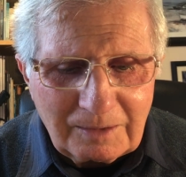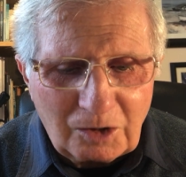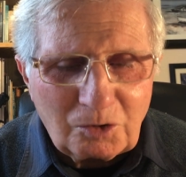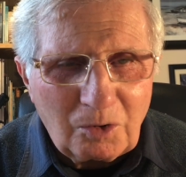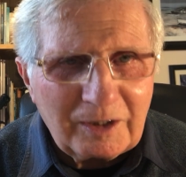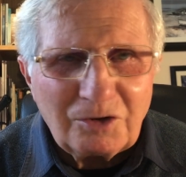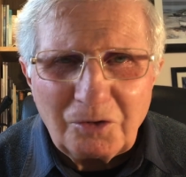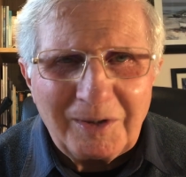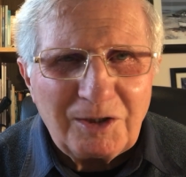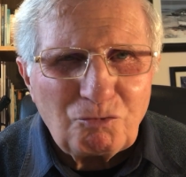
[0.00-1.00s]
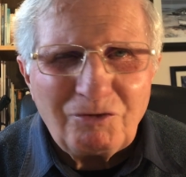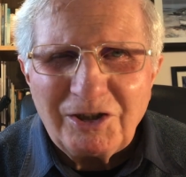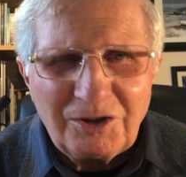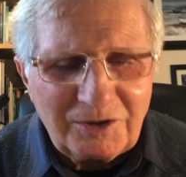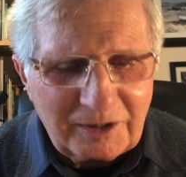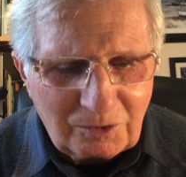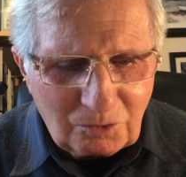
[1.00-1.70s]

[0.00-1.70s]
according to his riches in